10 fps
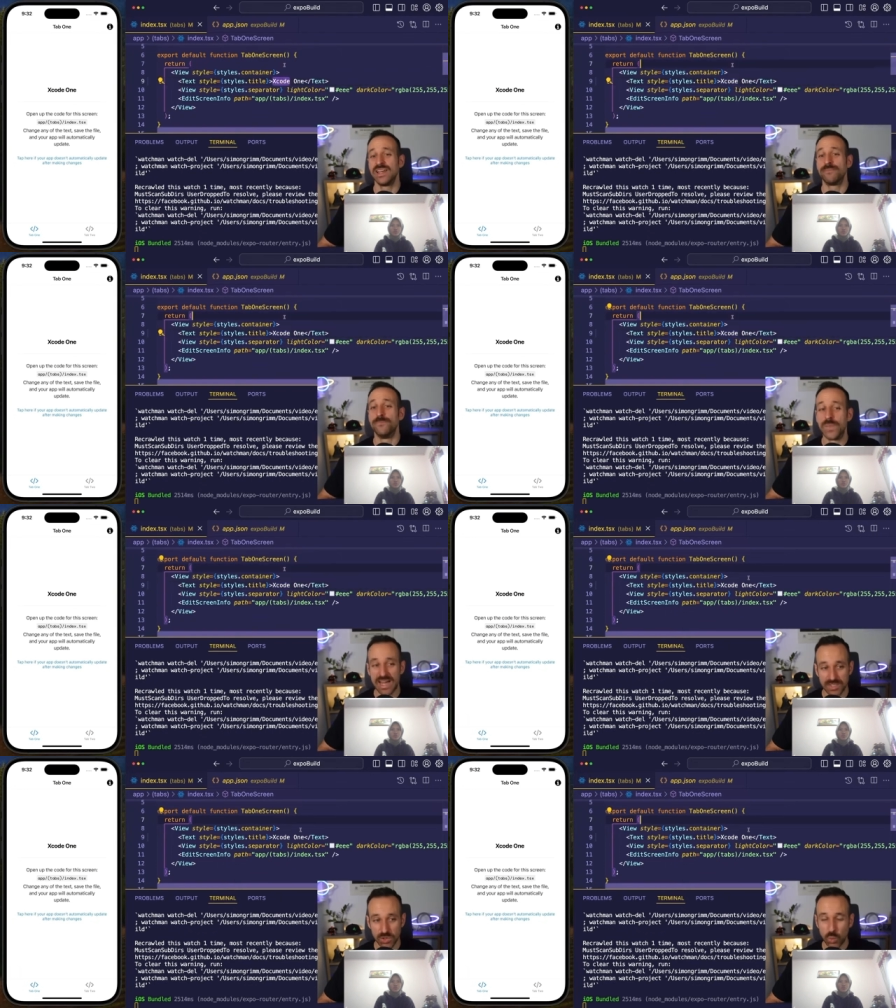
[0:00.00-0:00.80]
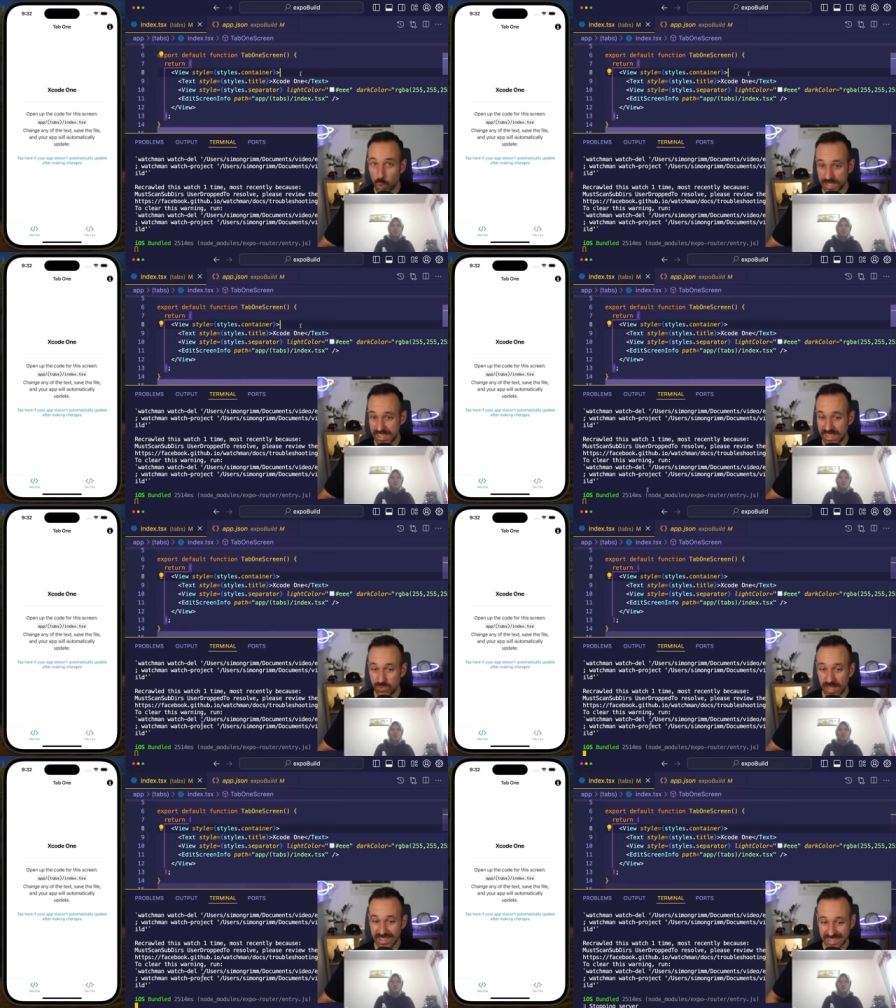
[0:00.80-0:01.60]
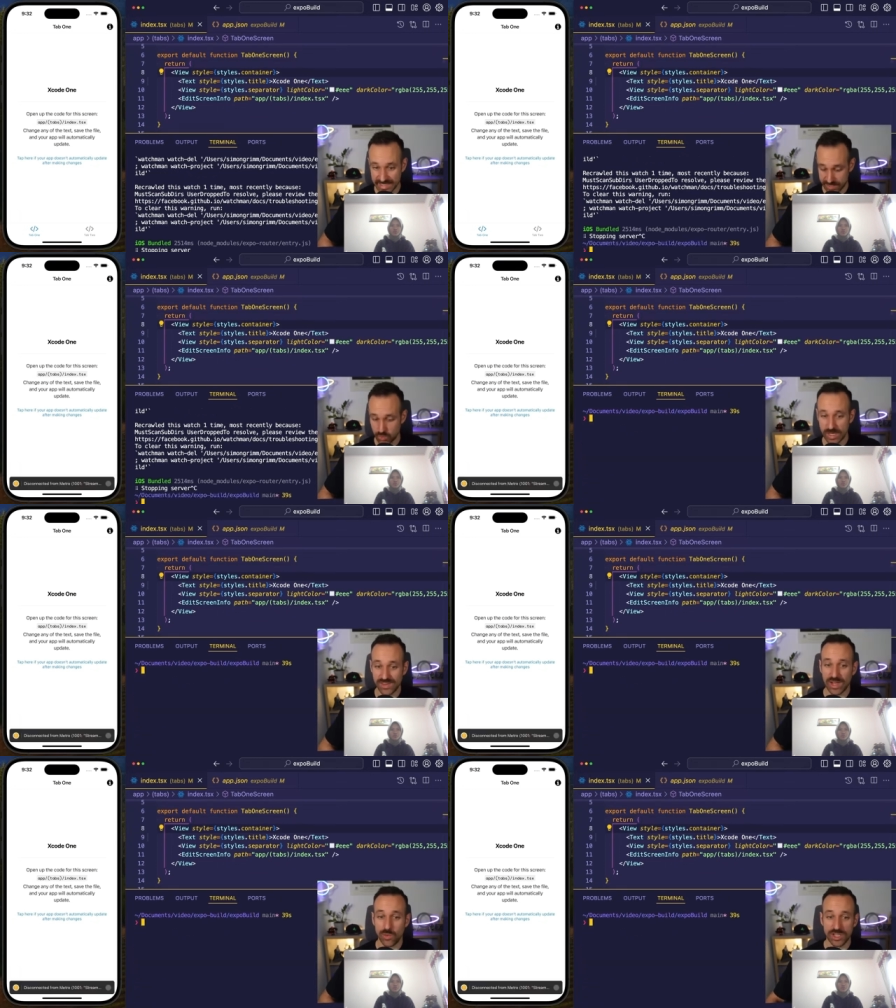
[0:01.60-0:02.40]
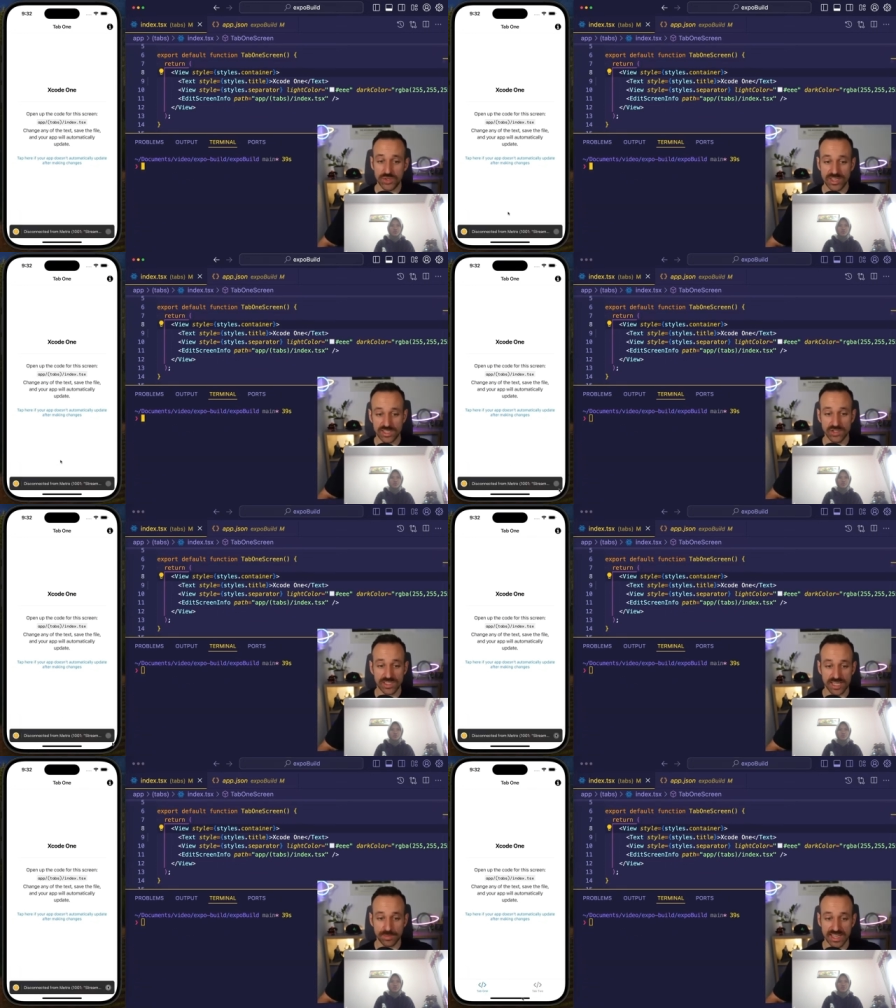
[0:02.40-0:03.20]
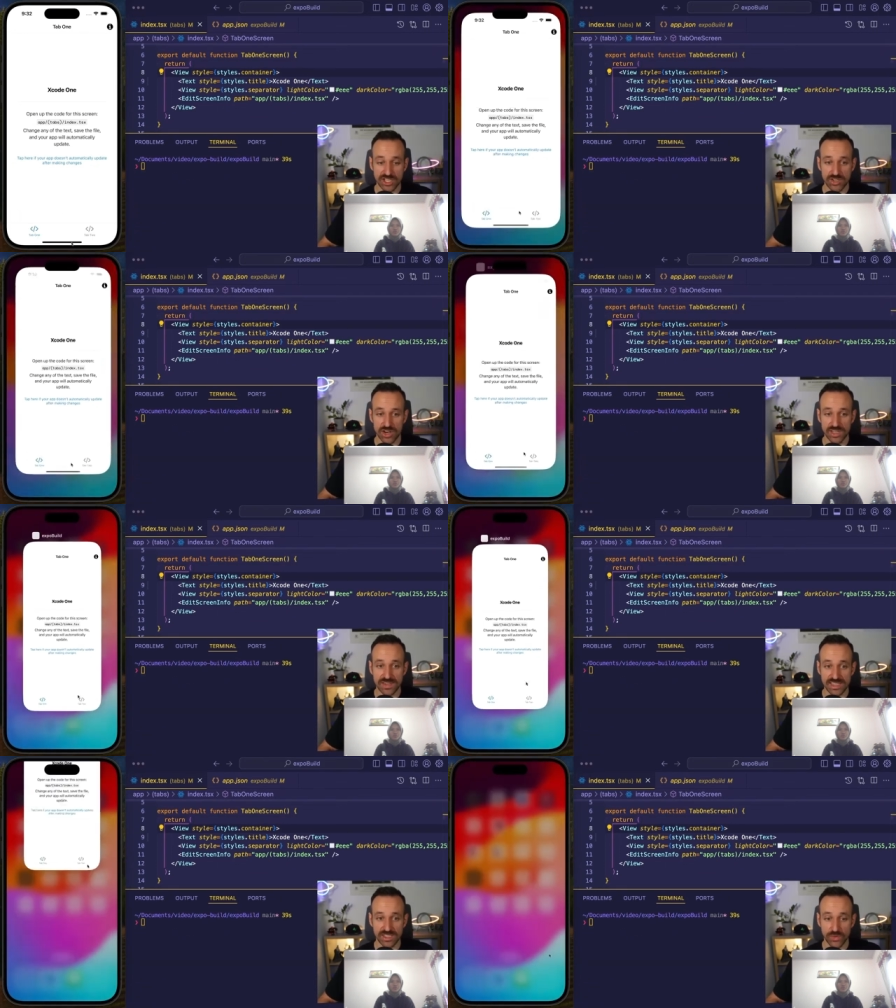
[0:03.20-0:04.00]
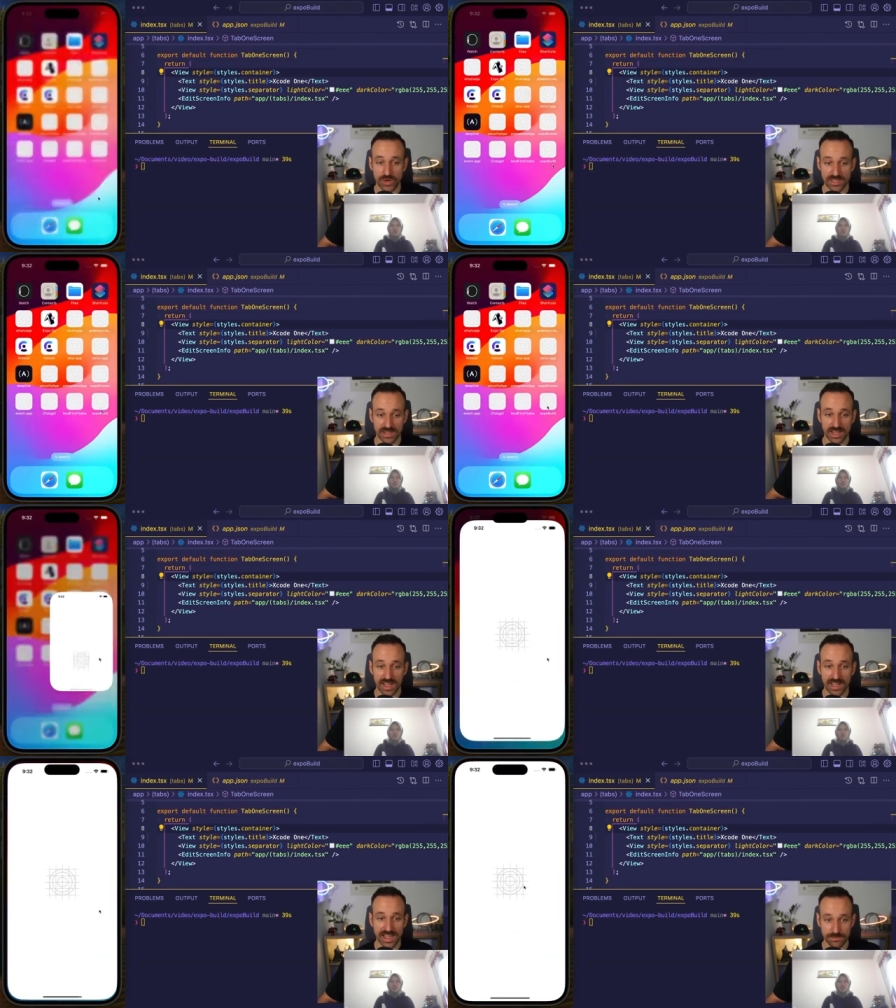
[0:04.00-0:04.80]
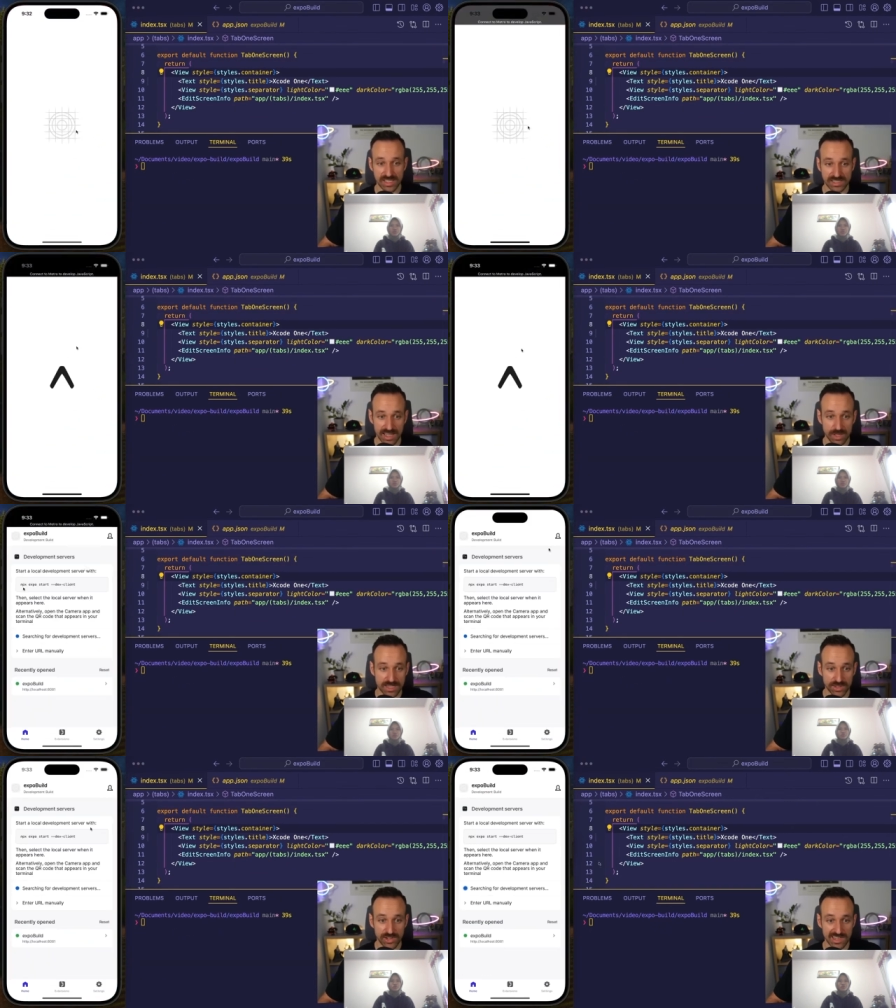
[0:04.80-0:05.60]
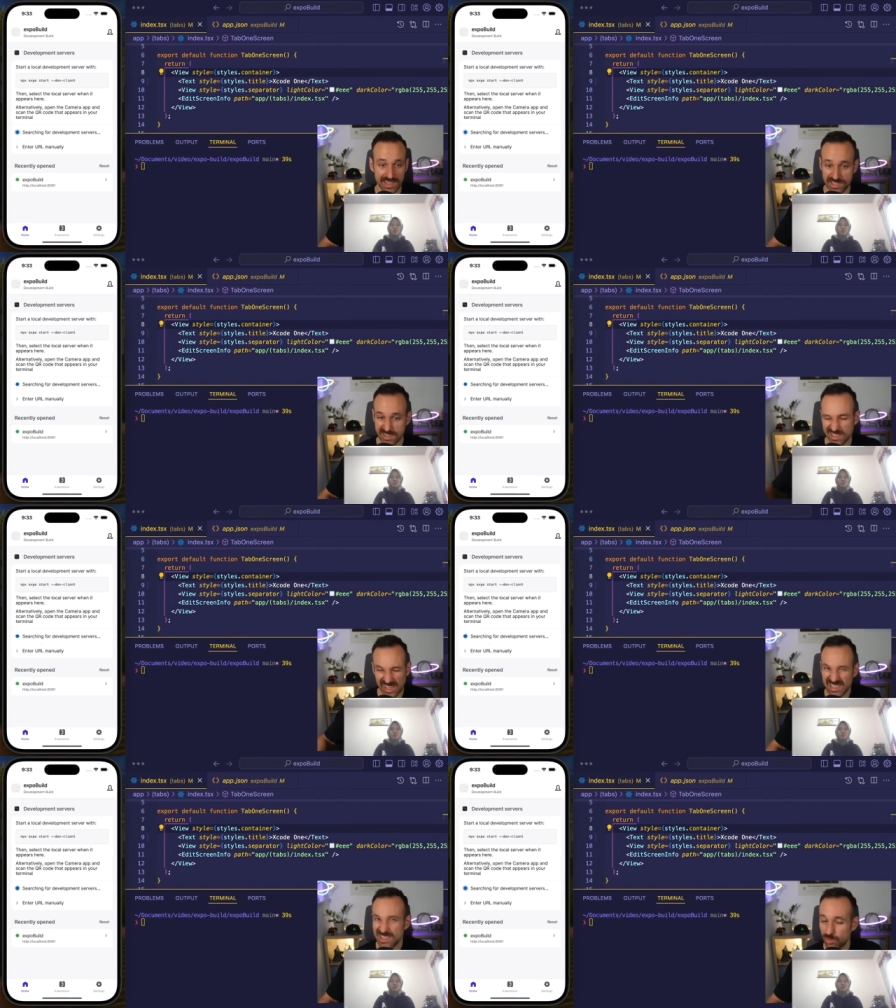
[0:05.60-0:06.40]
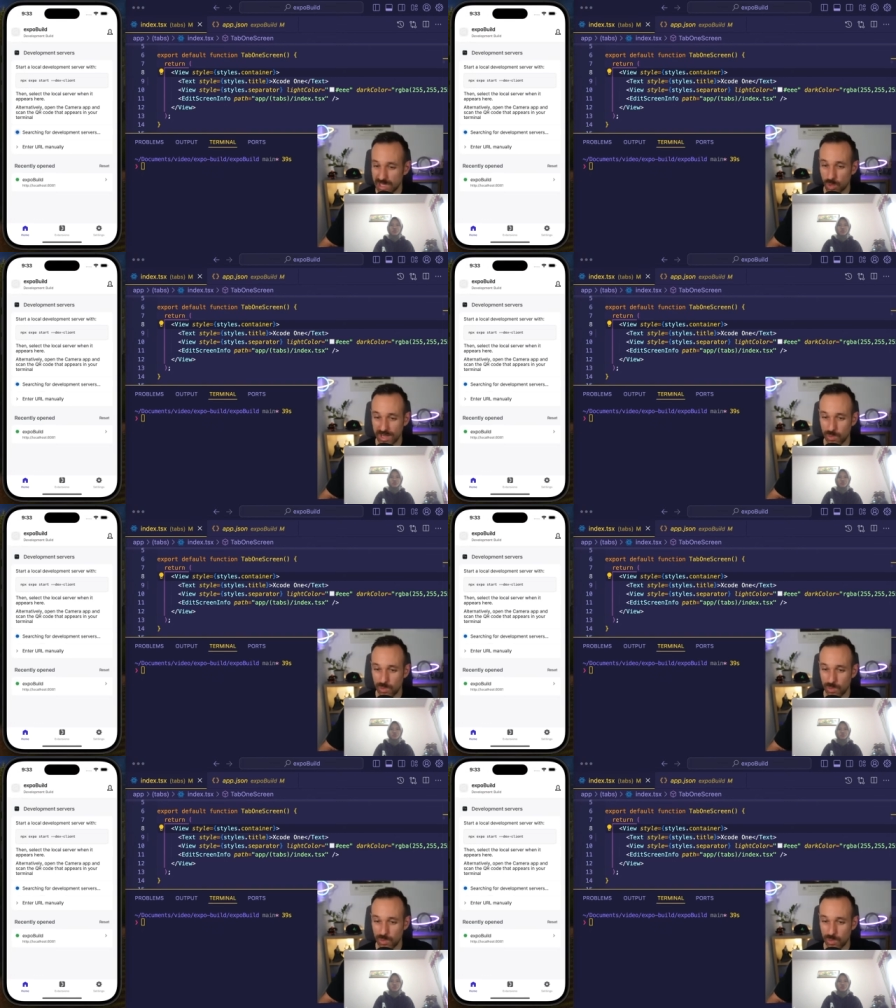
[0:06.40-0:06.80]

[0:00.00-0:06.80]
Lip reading: But what if I kill this? What if I want to install this application on a device of a friend? I can't, because I deploy it and then I see this. It's not really what I